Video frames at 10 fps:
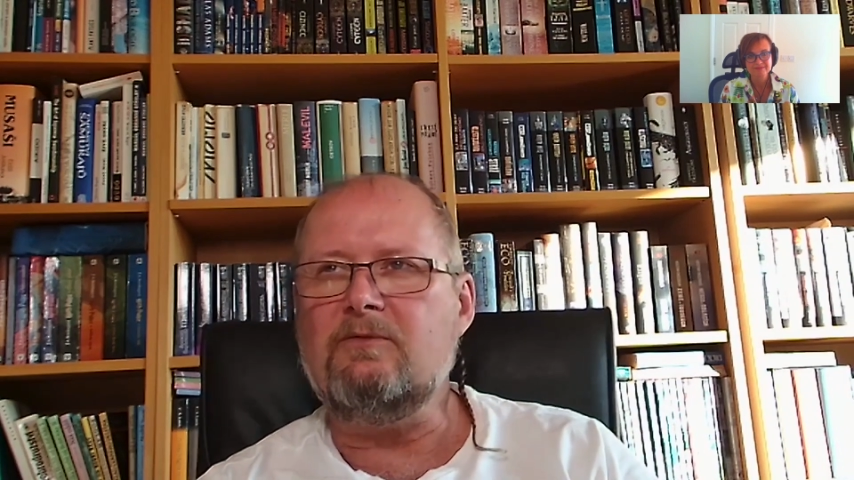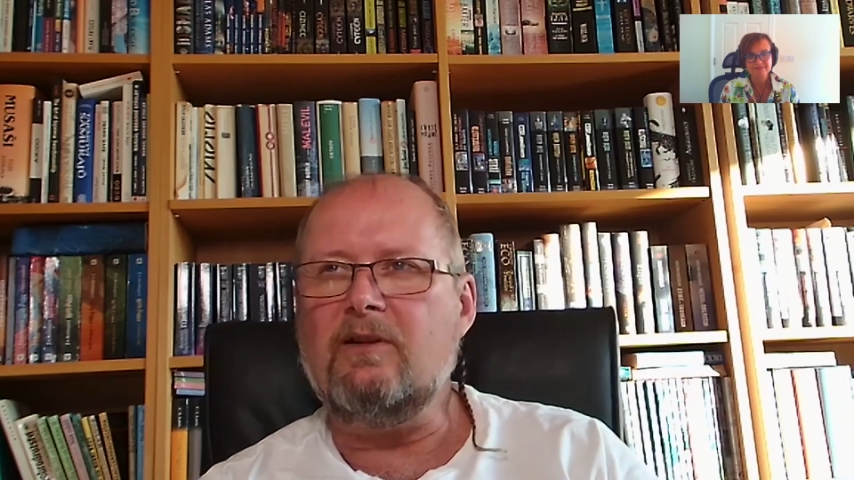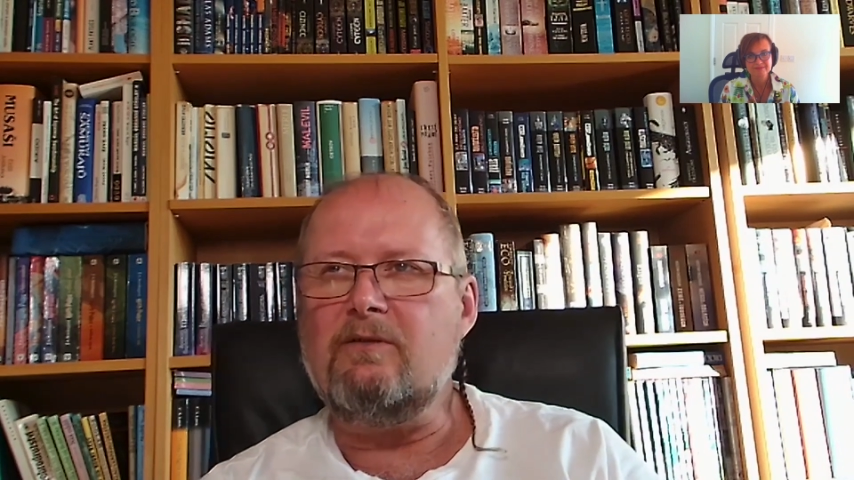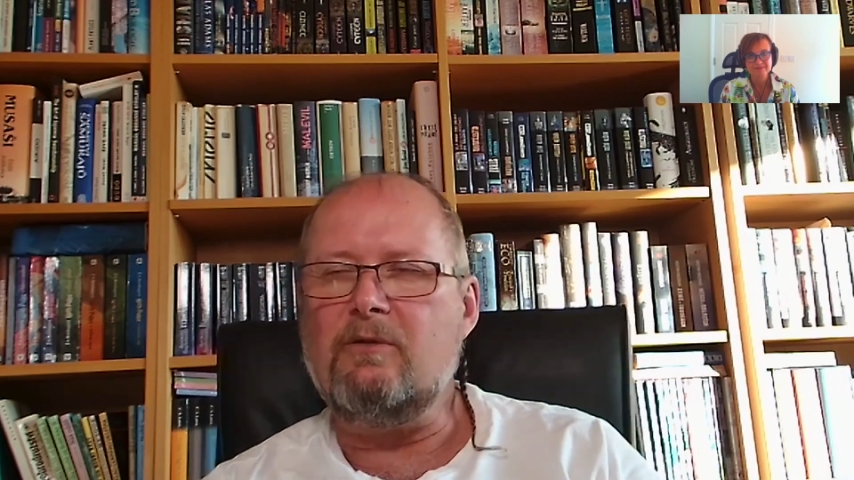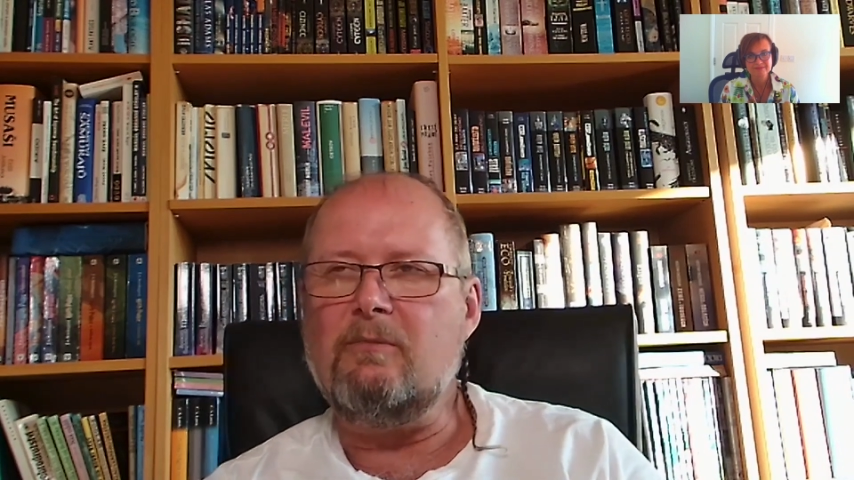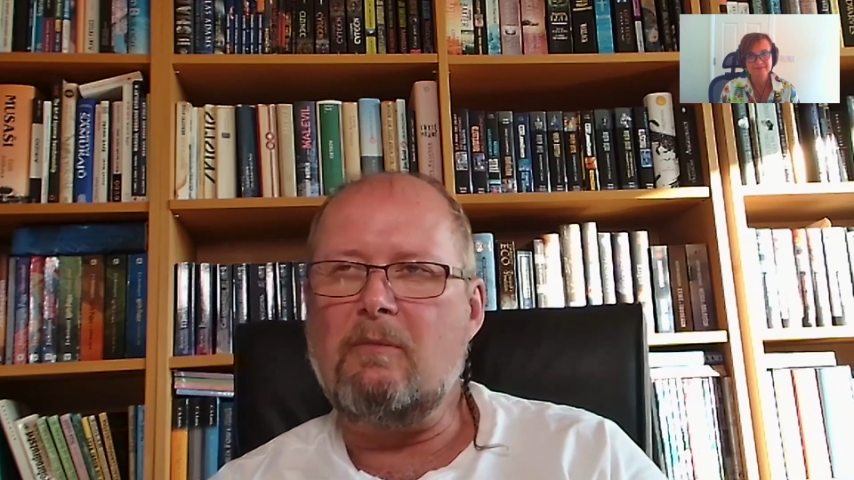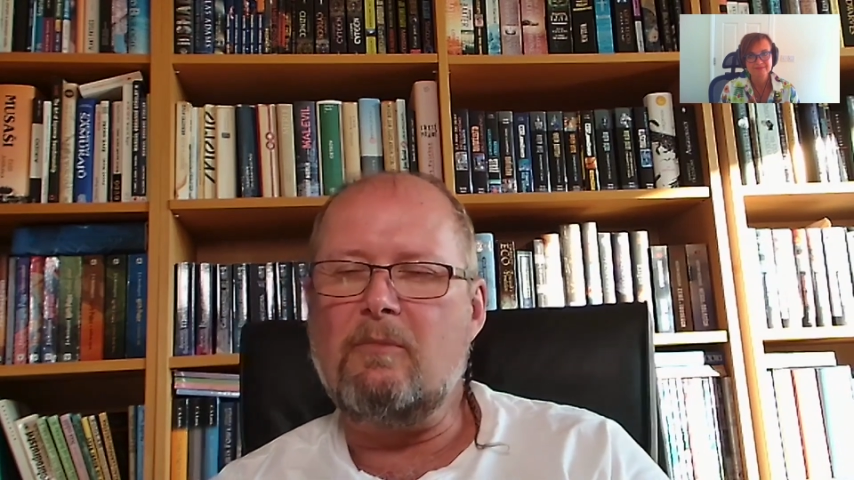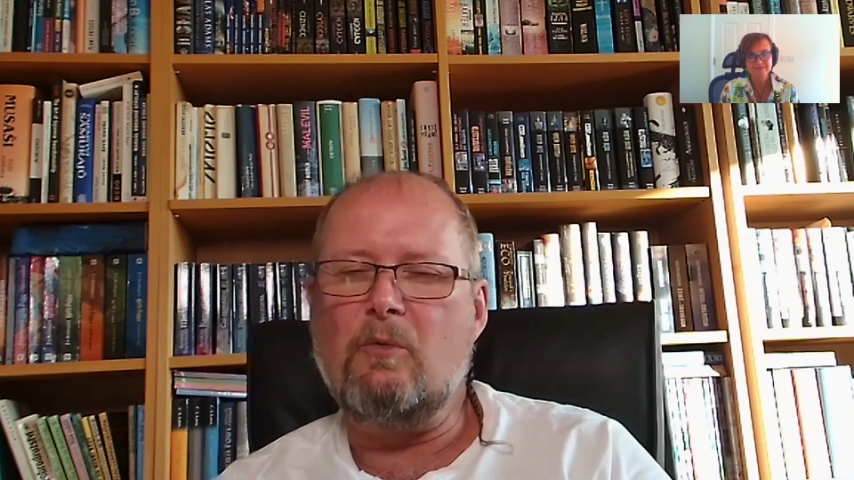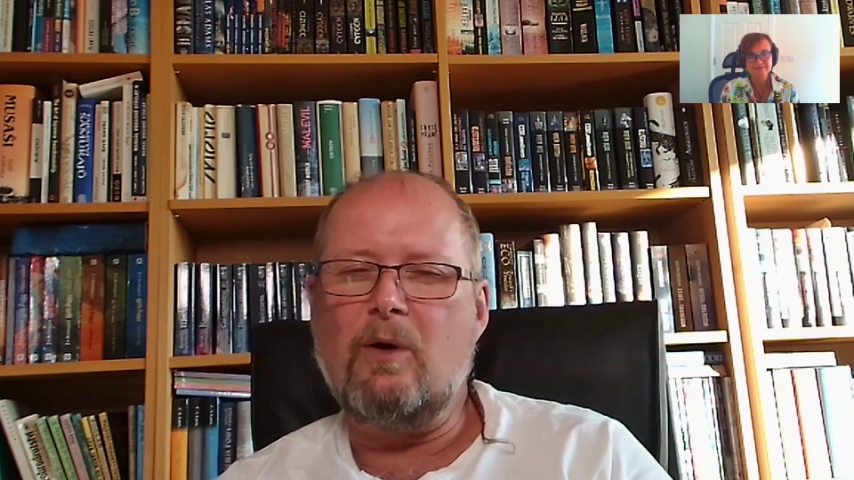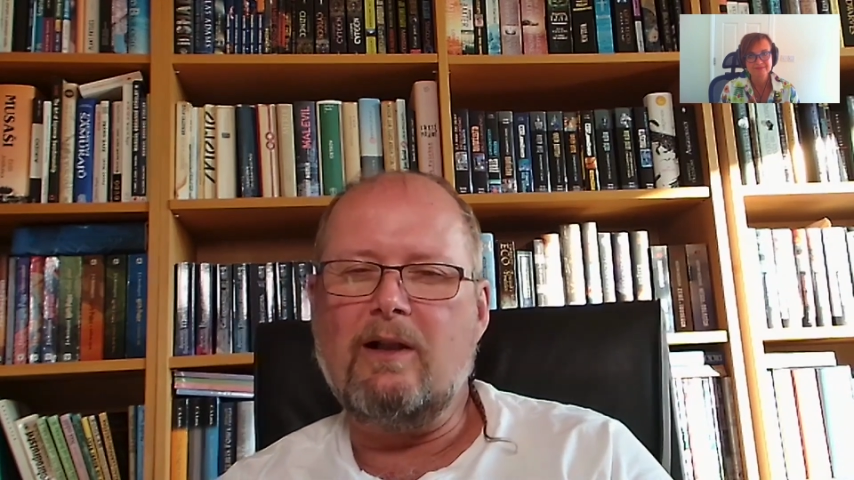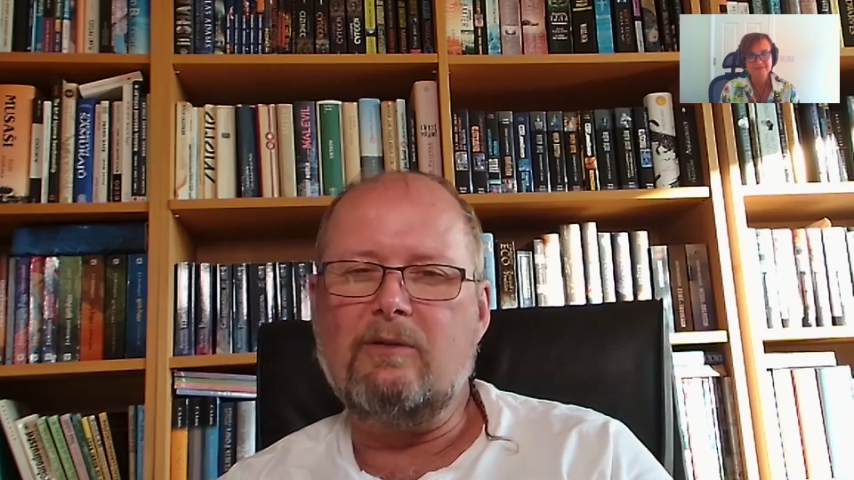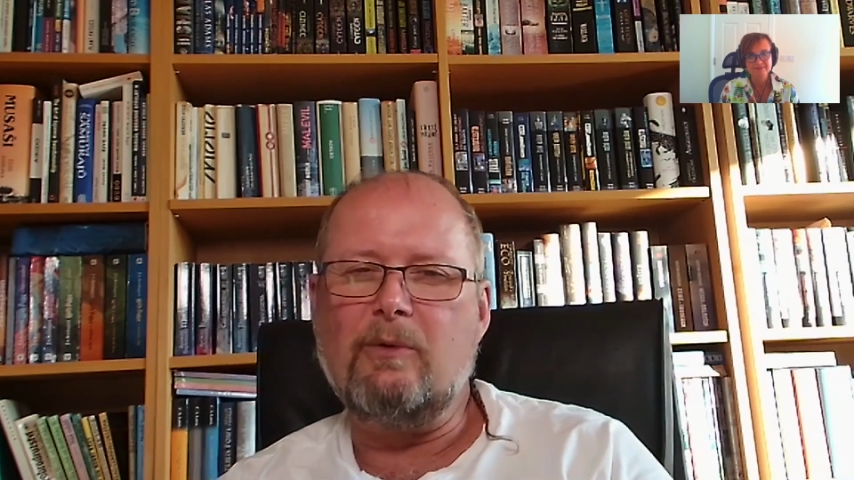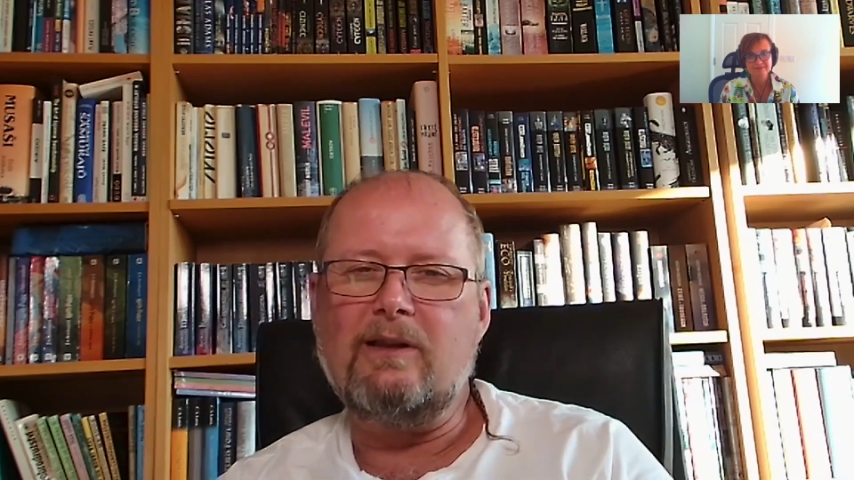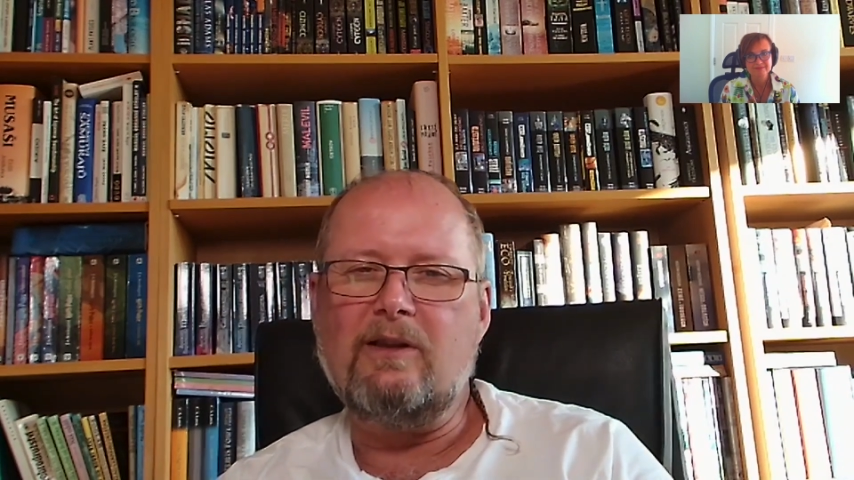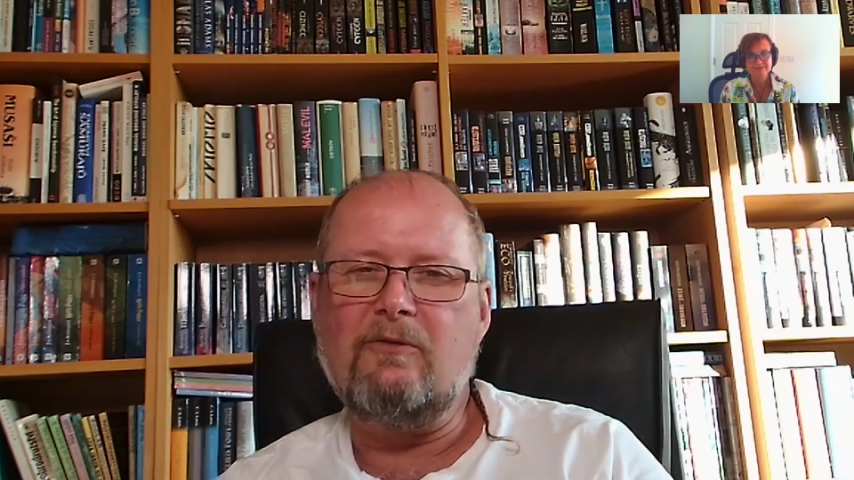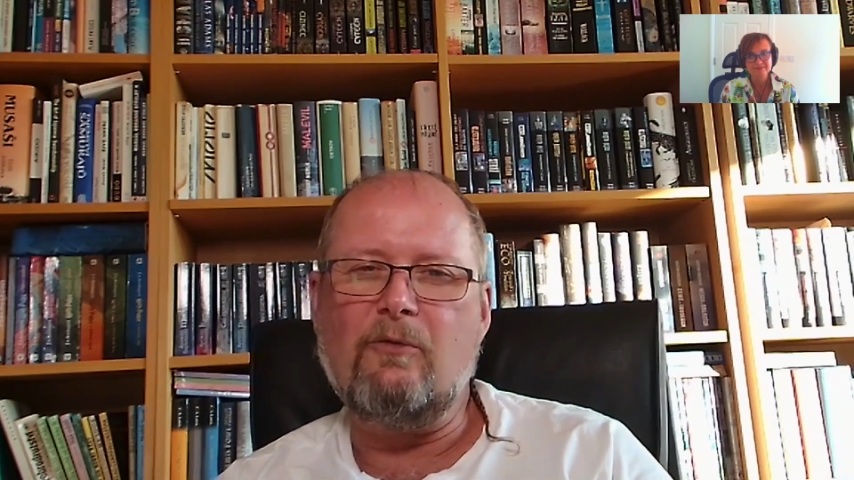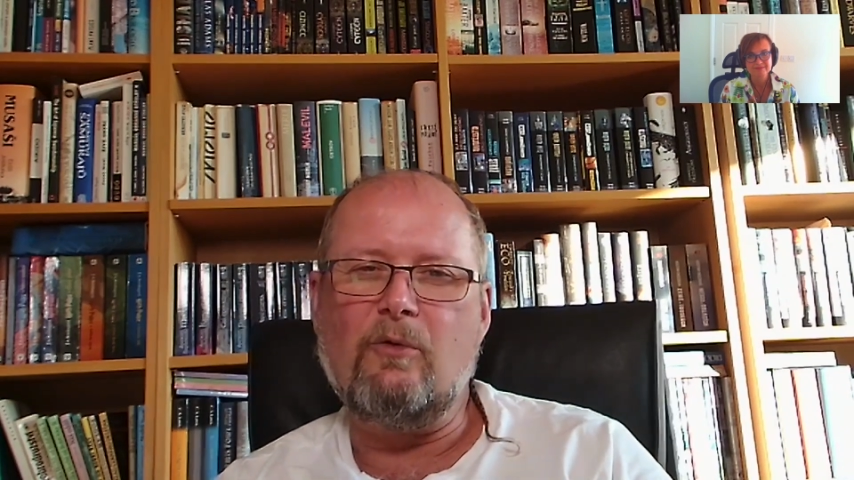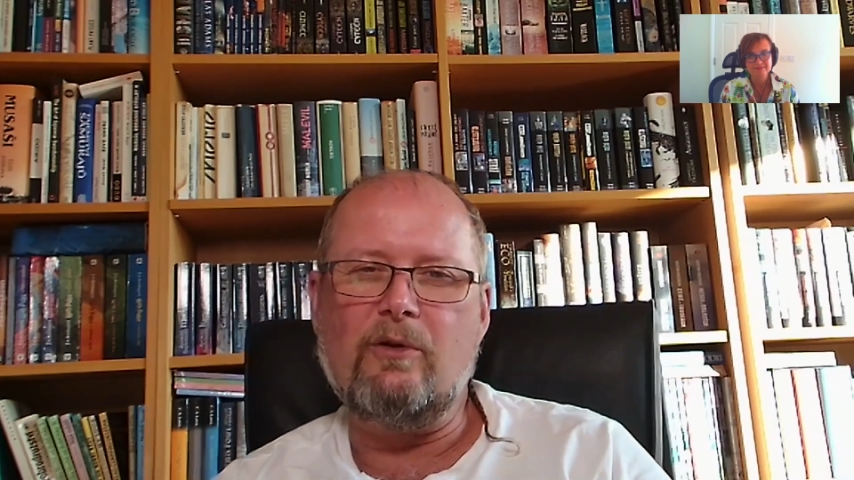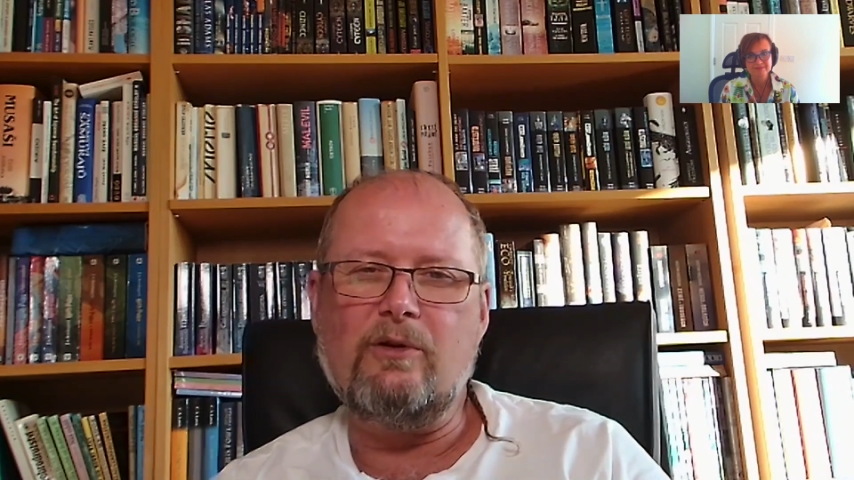remember well, 24